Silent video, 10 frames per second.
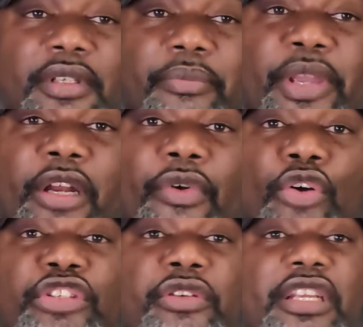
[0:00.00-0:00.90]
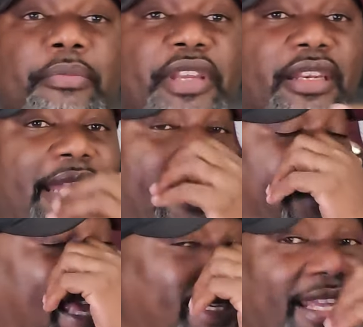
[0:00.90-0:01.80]
Milro, you need to be the next
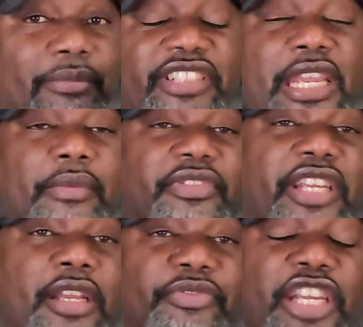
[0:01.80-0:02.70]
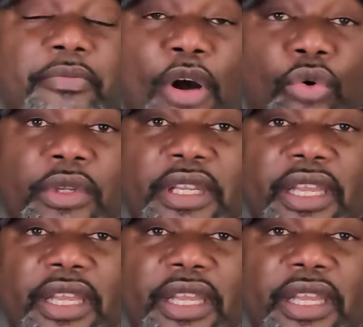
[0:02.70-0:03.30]
goddamn Tim Tebow